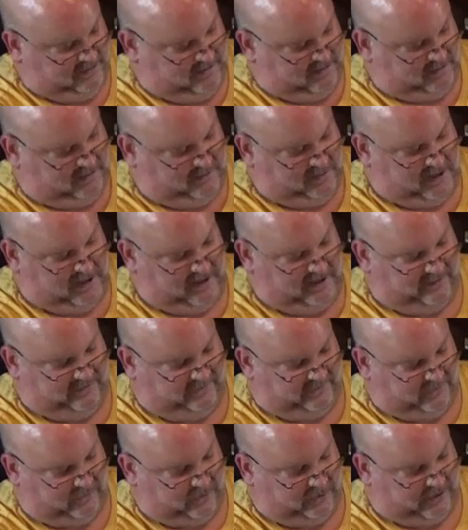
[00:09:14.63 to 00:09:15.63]
3 out of the
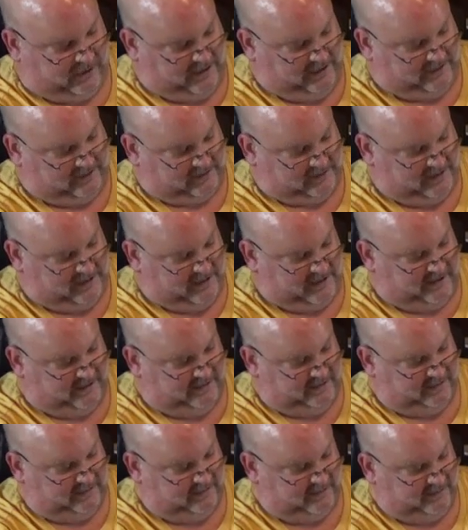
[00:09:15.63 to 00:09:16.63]
4 lights
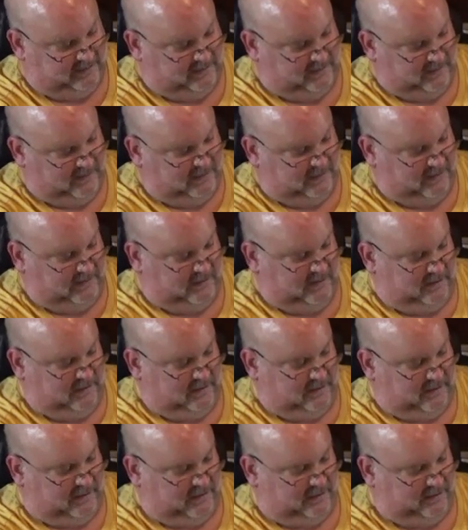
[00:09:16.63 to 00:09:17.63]
there,
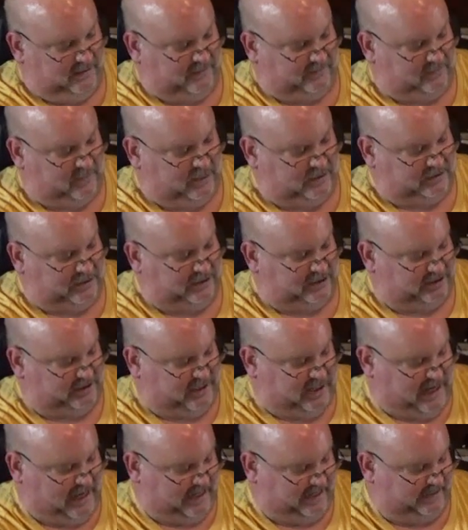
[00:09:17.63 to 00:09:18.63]
and of course I just
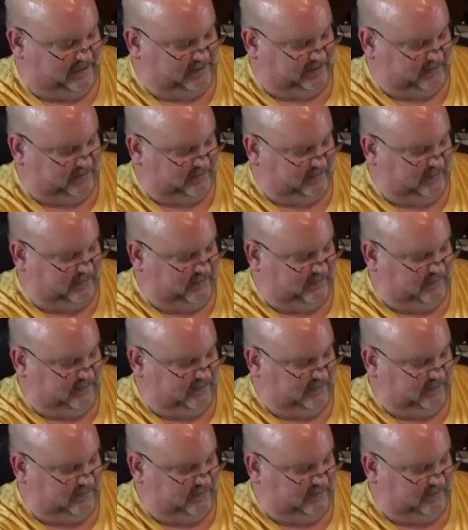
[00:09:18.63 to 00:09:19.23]
got it. So